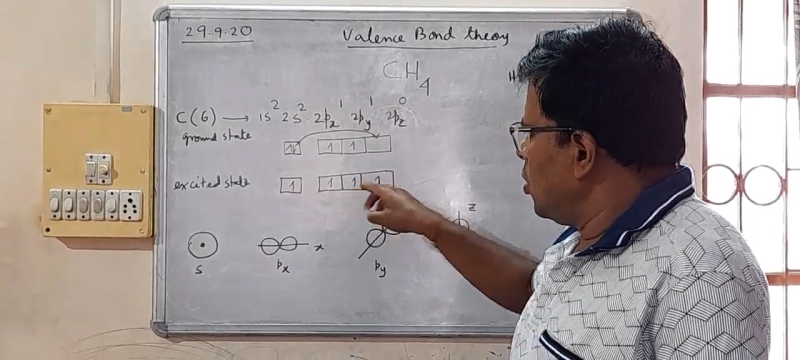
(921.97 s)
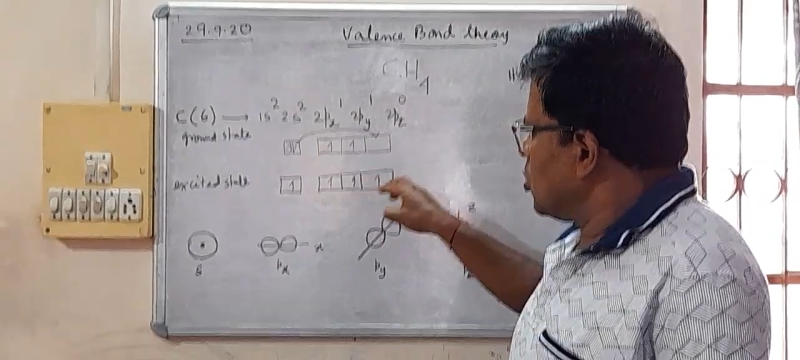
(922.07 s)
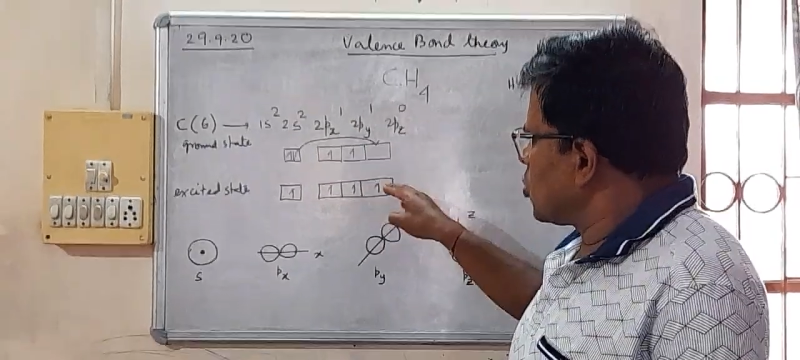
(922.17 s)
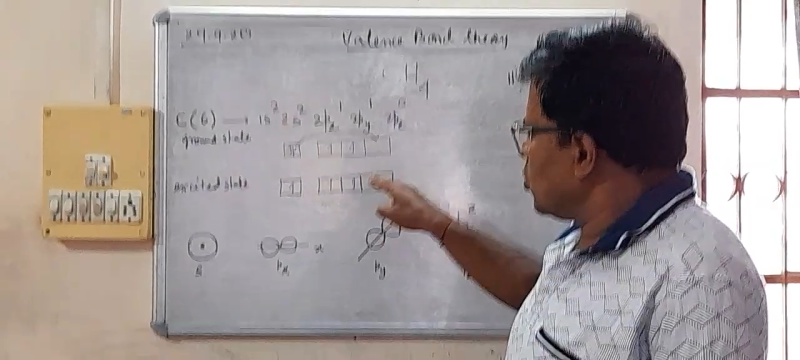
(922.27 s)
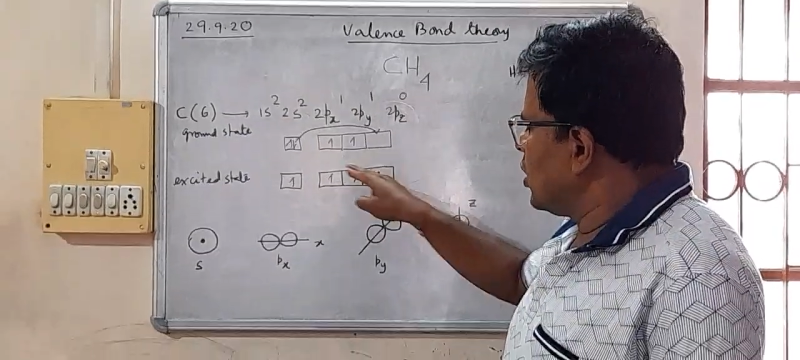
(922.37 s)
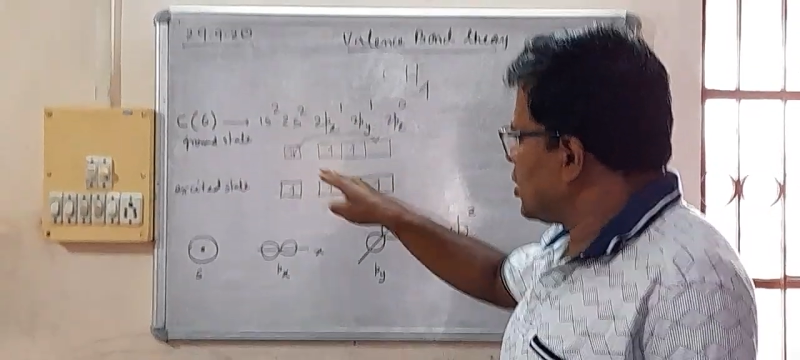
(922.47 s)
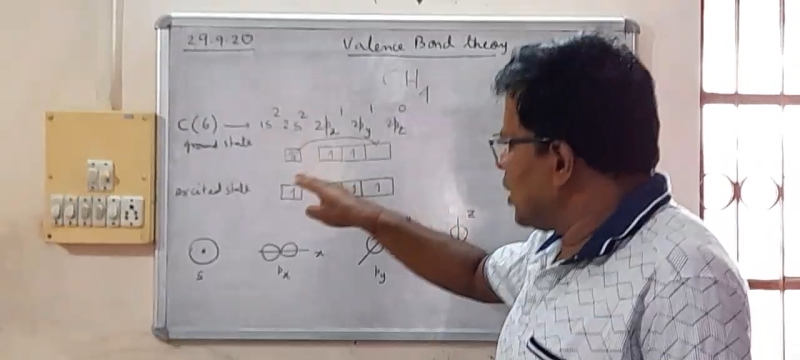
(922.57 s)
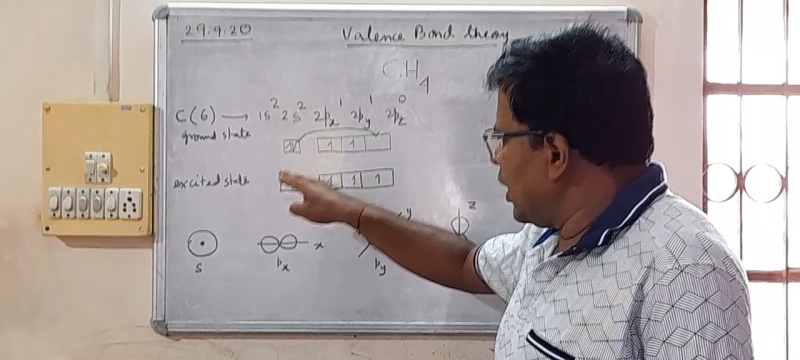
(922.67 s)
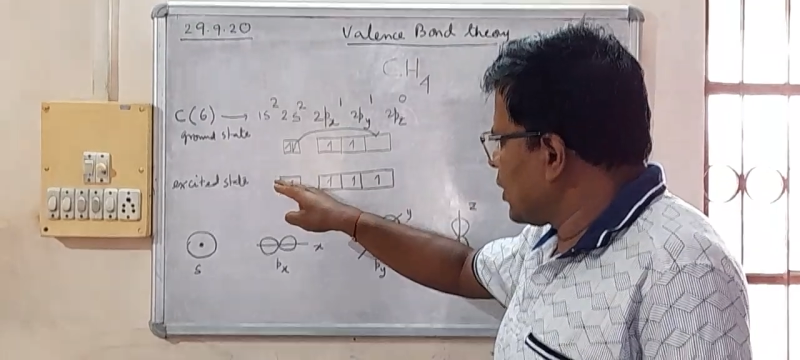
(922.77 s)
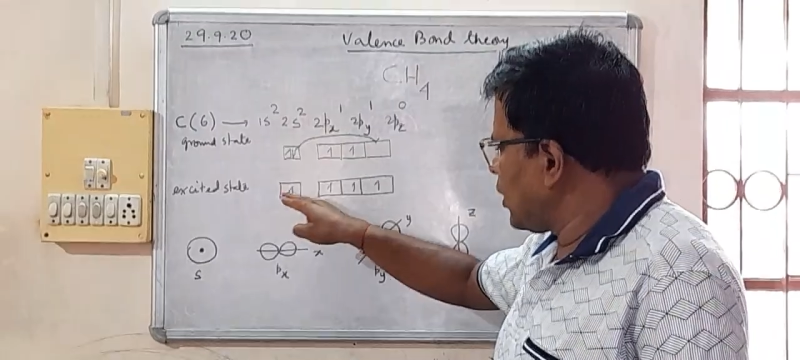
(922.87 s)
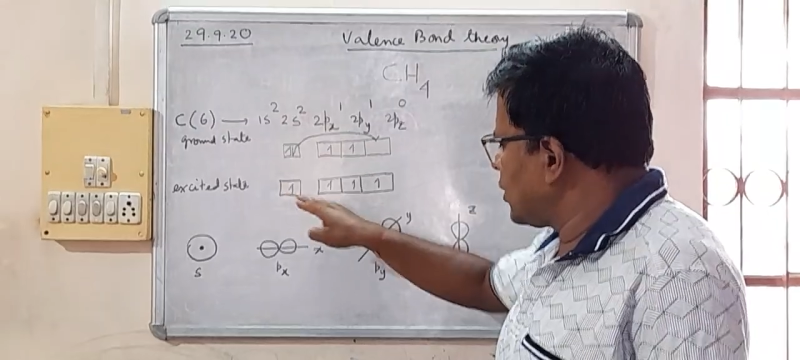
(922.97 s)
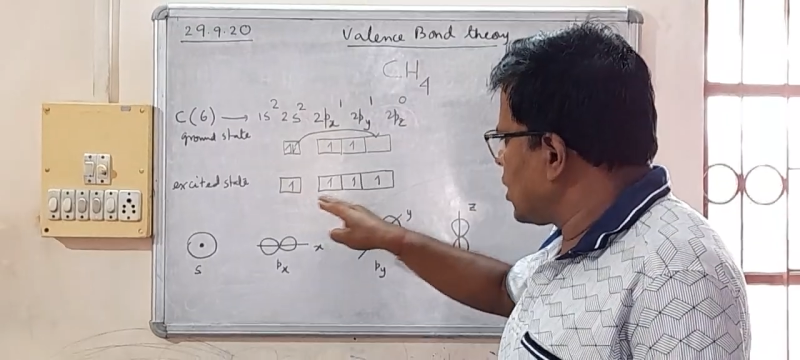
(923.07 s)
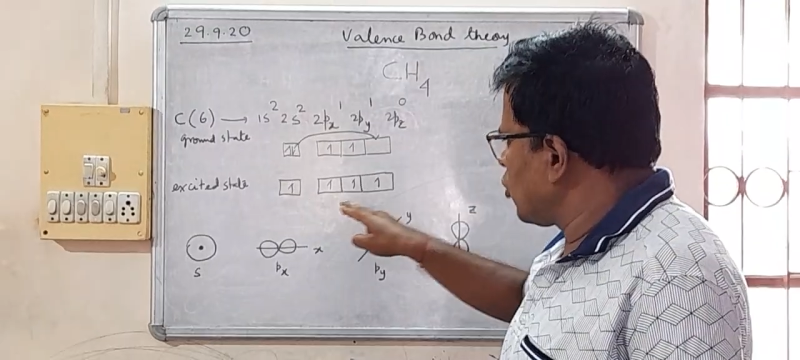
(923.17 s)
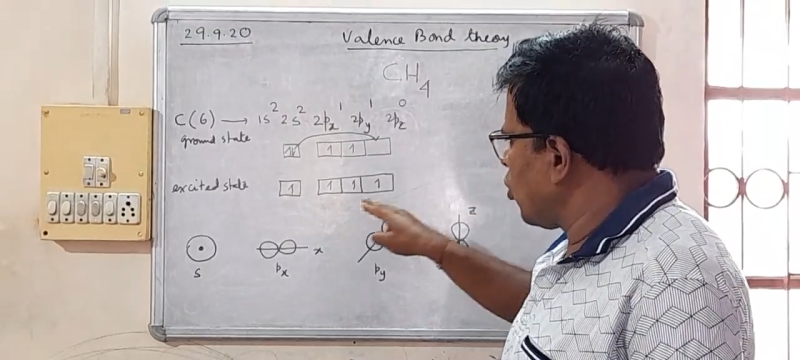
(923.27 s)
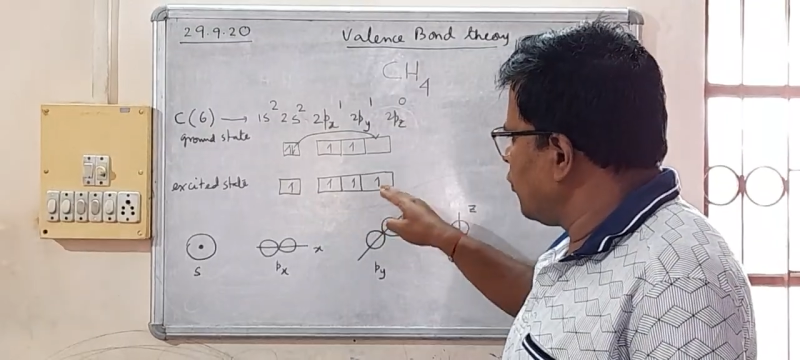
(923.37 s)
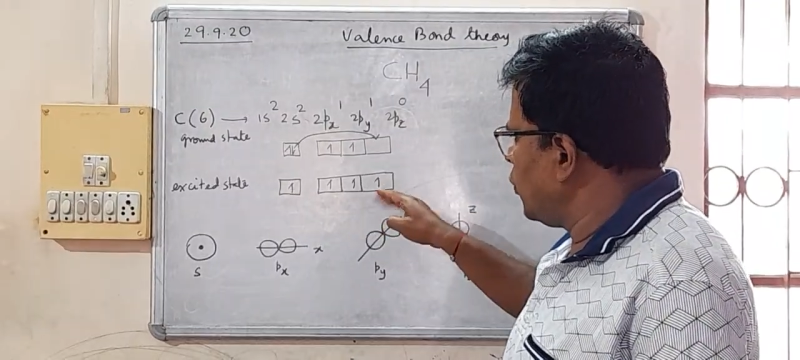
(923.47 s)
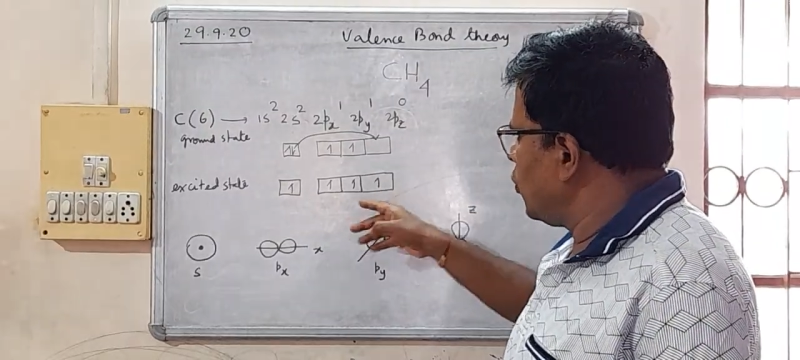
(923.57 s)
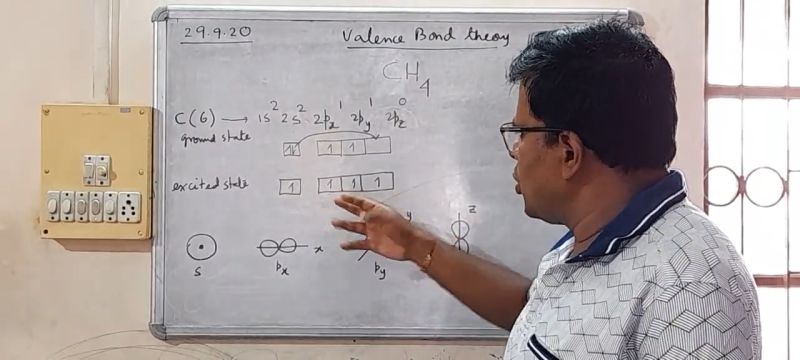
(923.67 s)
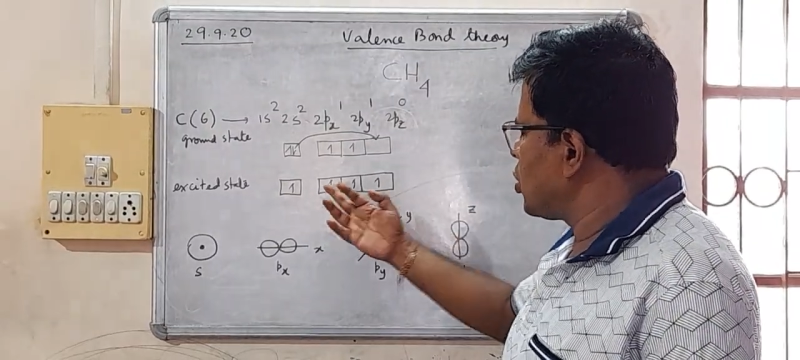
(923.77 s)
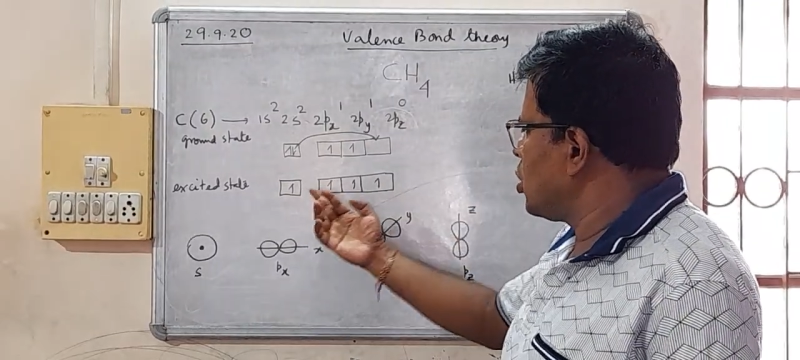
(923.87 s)
So this is the excited state
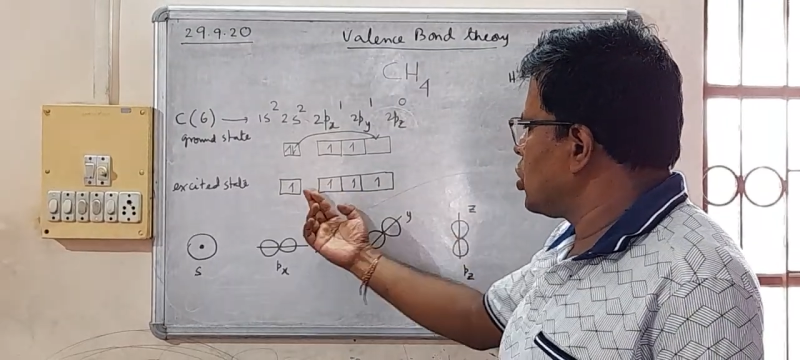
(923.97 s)
configuration.